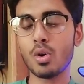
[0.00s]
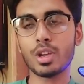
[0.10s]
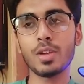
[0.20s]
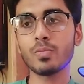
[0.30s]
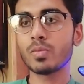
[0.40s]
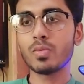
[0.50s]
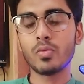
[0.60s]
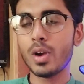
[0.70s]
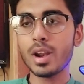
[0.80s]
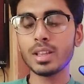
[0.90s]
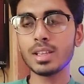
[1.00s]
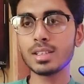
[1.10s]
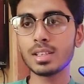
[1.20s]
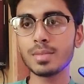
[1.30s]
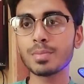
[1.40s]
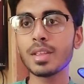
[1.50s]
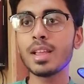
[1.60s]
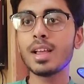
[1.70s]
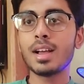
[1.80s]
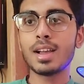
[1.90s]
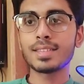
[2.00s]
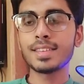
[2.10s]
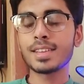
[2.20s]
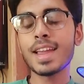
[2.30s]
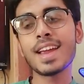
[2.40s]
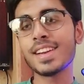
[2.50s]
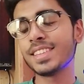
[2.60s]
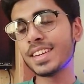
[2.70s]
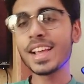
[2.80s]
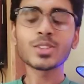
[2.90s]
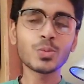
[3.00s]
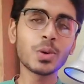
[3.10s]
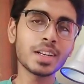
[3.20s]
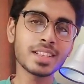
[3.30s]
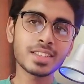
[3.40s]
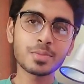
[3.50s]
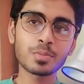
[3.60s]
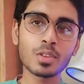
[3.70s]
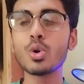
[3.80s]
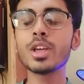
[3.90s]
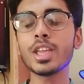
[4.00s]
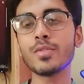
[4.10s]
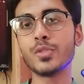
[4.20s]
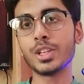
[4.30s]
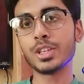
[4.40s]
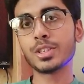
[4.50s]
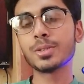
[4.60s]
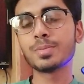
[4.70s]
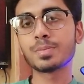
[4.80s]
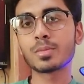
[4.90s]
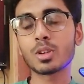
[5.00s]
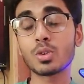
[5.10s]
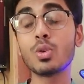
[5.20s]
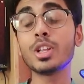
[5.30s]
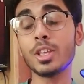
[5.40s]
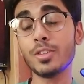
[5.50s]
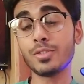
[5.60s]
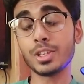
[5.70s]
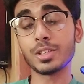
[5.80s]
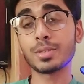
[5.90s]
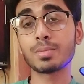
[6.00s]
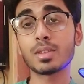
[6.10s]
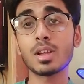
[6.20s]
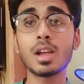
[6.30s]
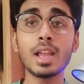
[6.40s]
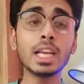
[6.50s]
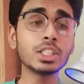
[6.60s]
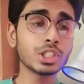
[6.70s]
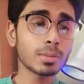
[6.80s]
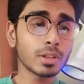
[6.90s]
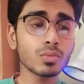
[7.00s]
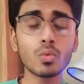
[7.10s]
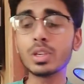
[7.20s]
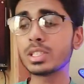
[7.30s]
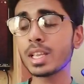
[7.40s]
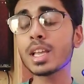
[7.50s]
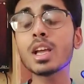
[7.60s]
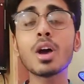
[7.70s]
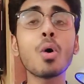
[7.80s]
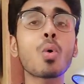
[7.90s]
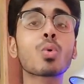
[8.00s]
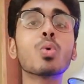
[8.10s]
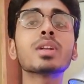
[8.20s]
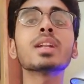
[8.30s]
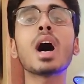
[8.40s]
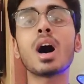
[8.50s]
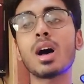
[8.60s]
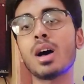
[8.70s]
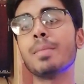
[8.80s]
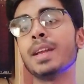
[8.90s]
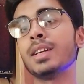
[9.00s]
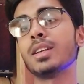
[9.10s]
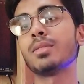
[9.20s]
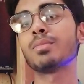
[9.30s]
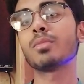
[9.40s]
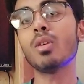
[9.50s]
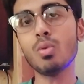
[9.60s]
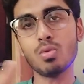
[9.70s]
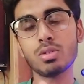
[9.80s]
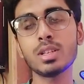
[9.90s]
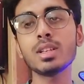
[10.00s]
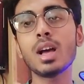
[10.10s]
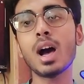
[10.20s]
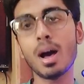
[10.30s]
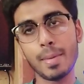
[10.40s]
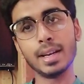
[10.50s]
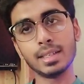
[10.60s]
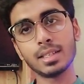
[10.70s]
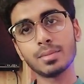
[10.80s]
Okay, very easy, I think. And the next word is good evening. Good evening. In German we say Guten Abend. Guten Abend.